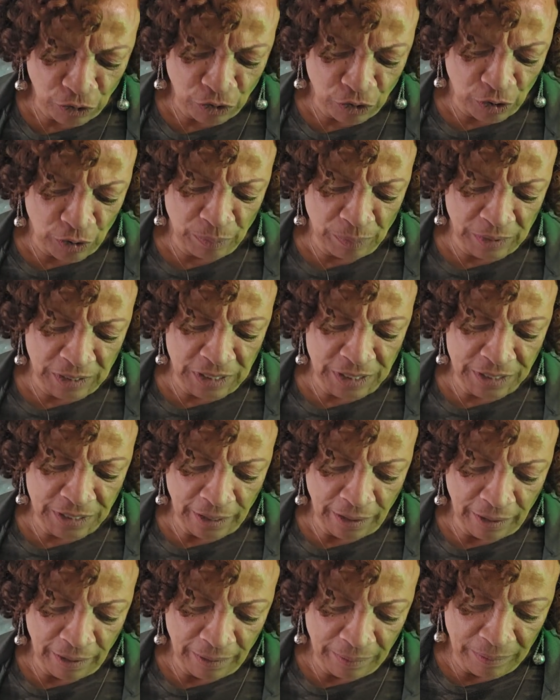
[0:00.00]
there could be
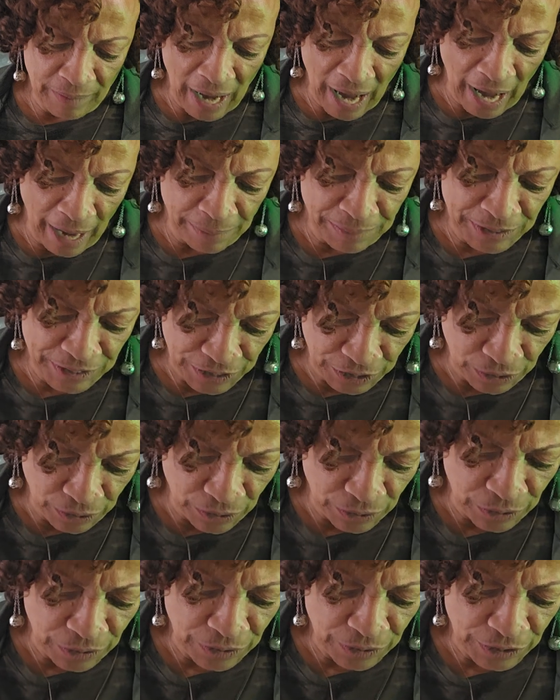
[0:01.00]
some
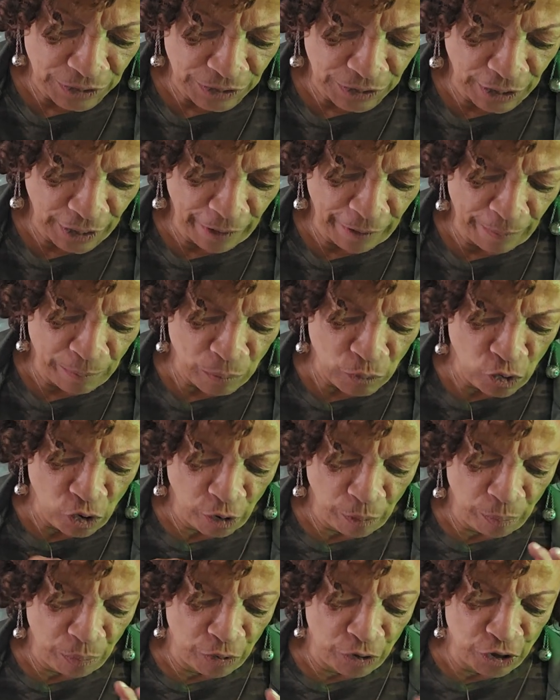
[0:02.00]
obstacles,
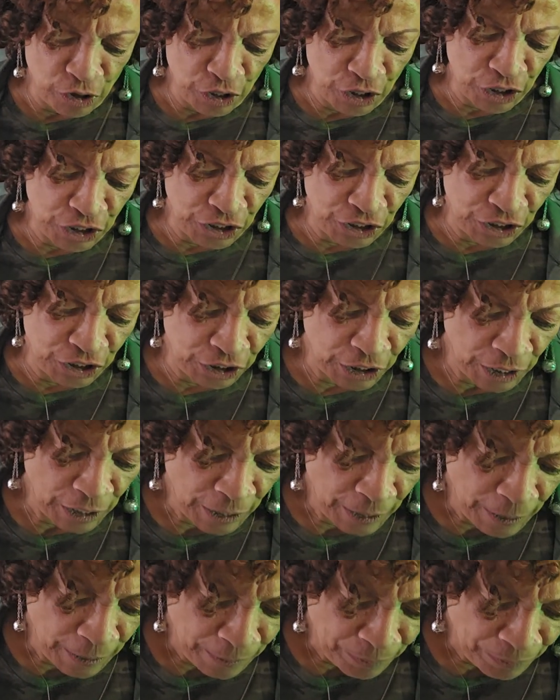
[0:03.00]
more push.